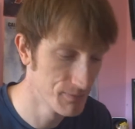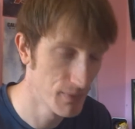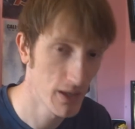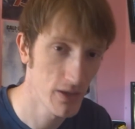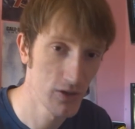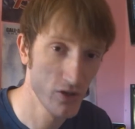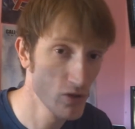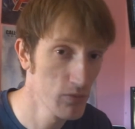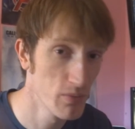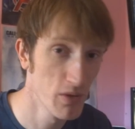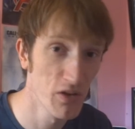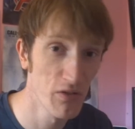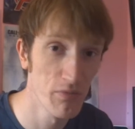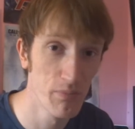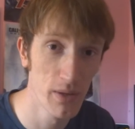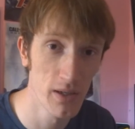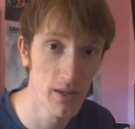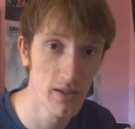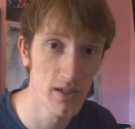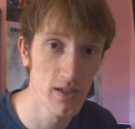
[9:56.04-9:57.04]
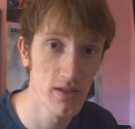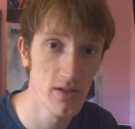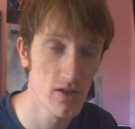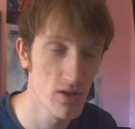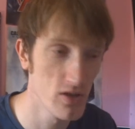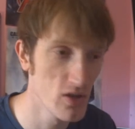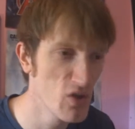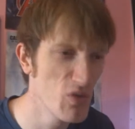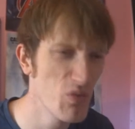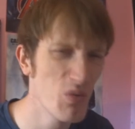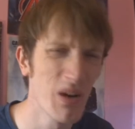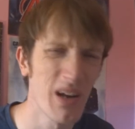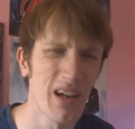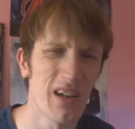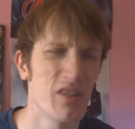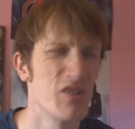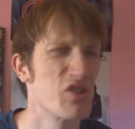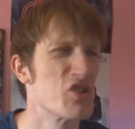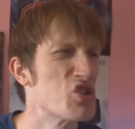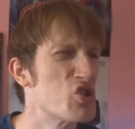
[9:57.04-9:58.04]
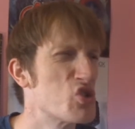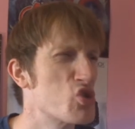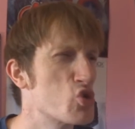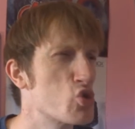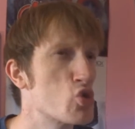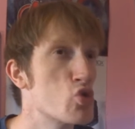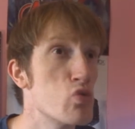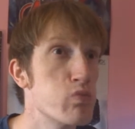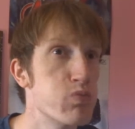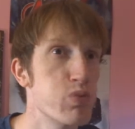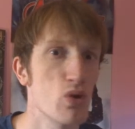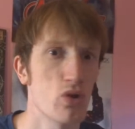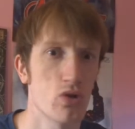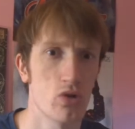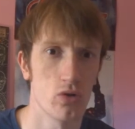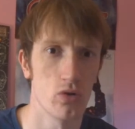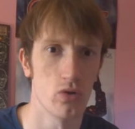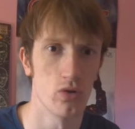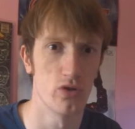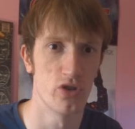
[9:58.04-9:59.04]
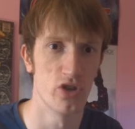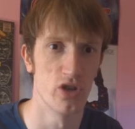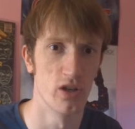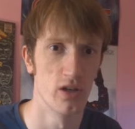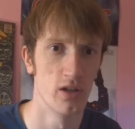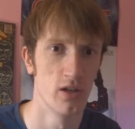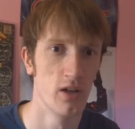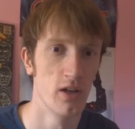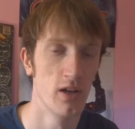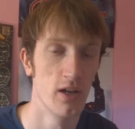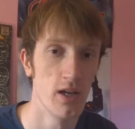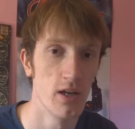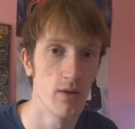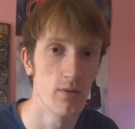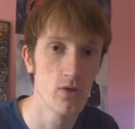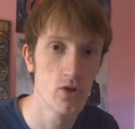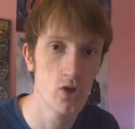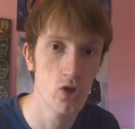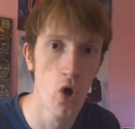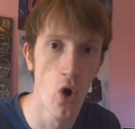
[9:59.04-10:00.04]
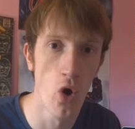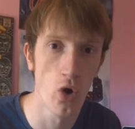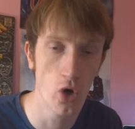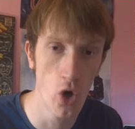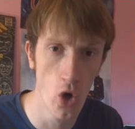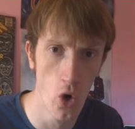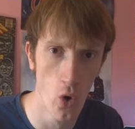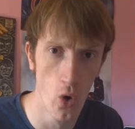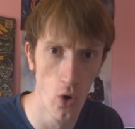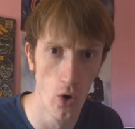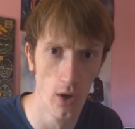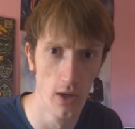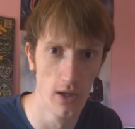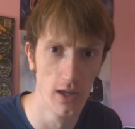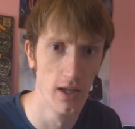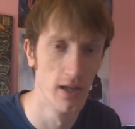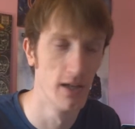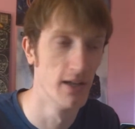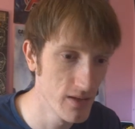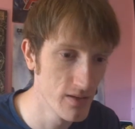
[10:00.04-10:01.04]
Man, jumping off buildings, you were like a super soldier. So cool!